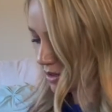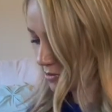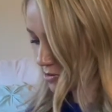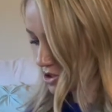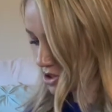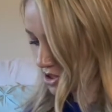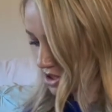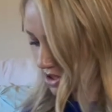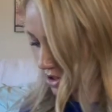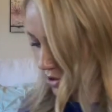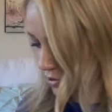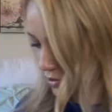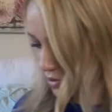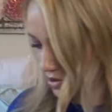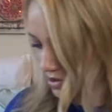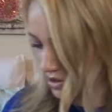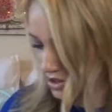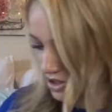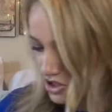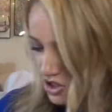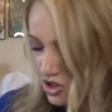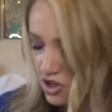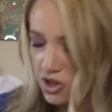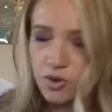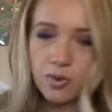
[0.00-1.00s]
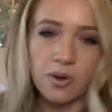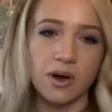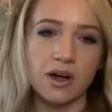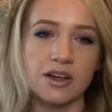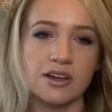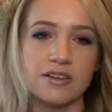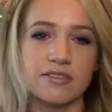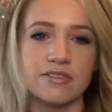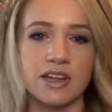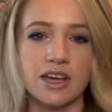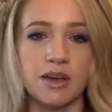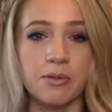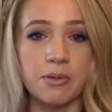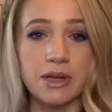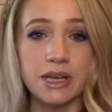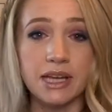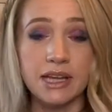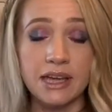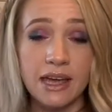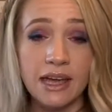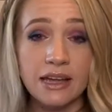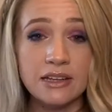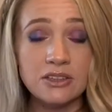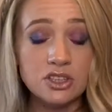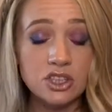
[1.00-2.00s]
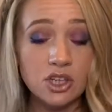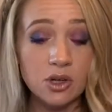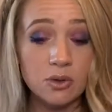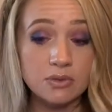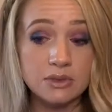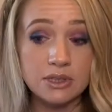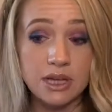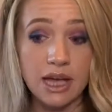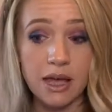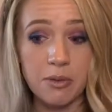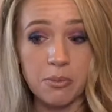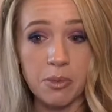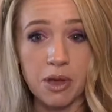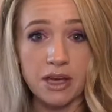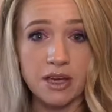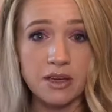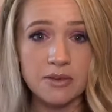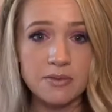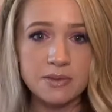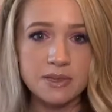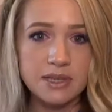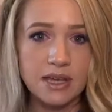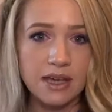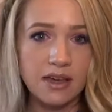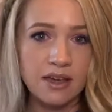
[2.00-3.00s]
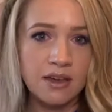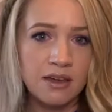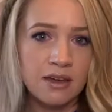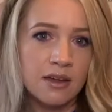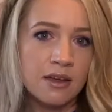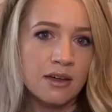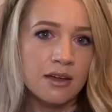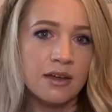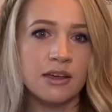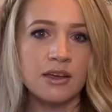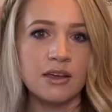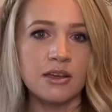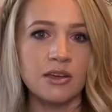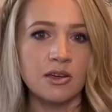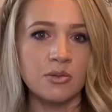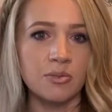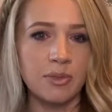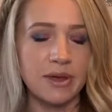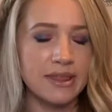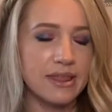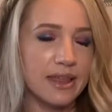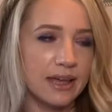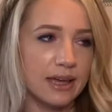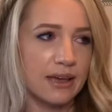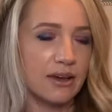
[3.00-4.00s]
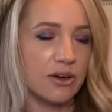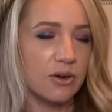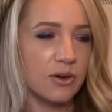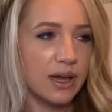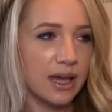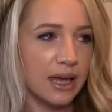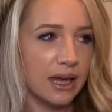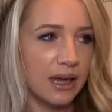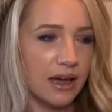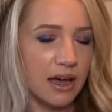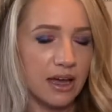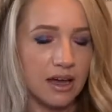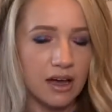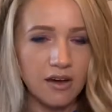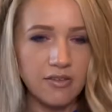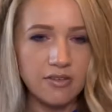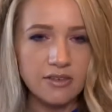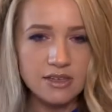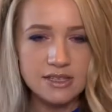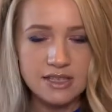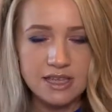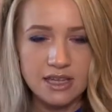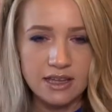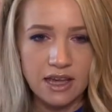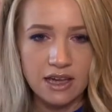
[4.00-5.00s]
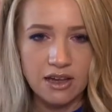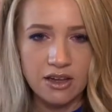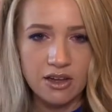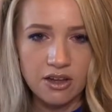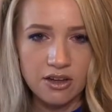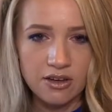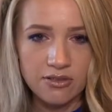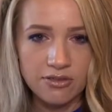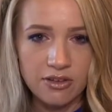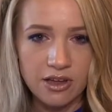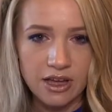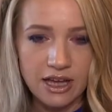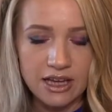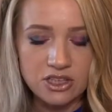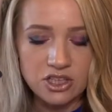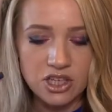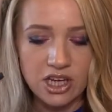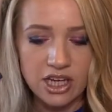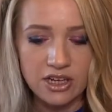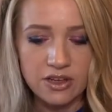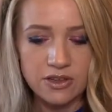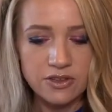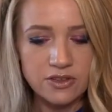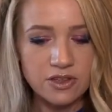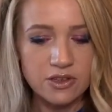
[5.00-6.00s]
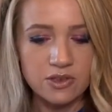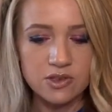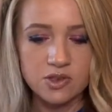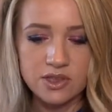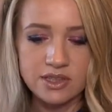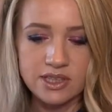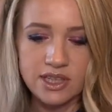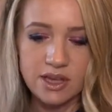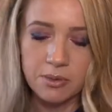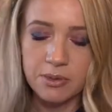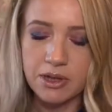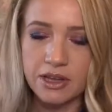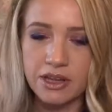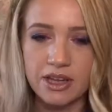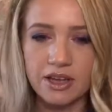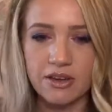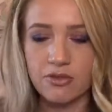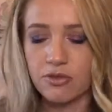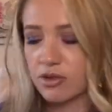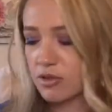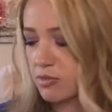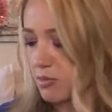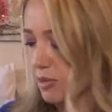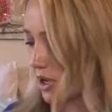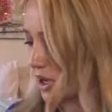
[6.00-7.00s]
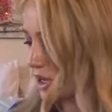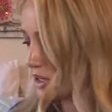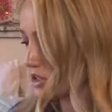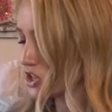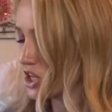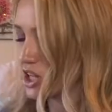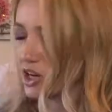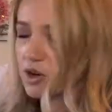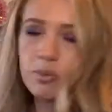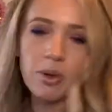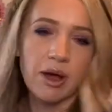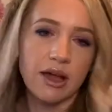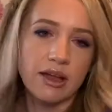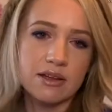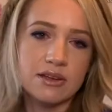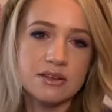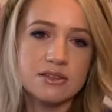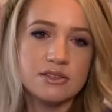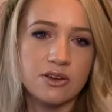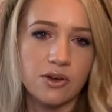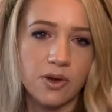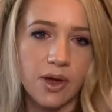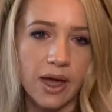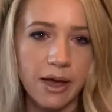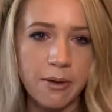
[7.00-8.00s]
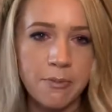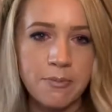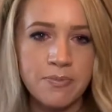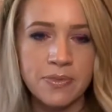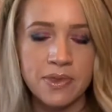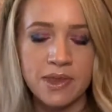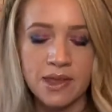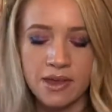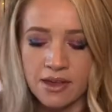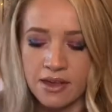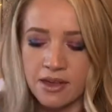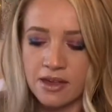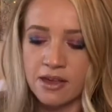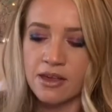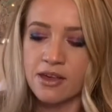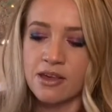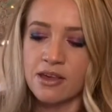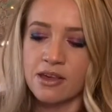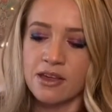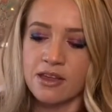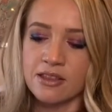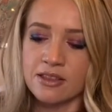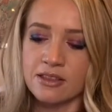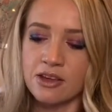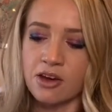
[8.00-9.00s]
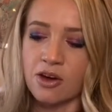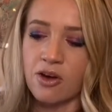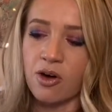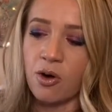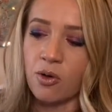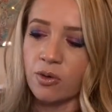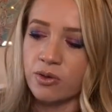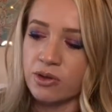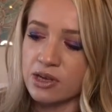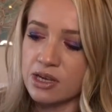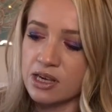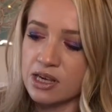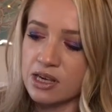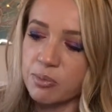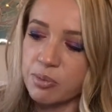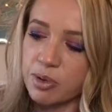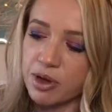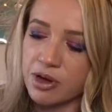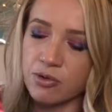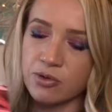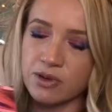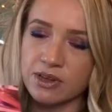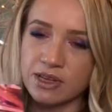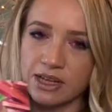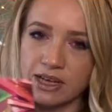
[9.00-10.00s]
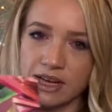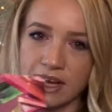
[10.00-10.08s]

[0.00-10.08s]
just gonna quickly show you all of them. And again, don't die, makeup's like my thing, okay? I obviously like colorful eyeshadow, so just let me live with my eyeshadow palettes, okay? The only big one that I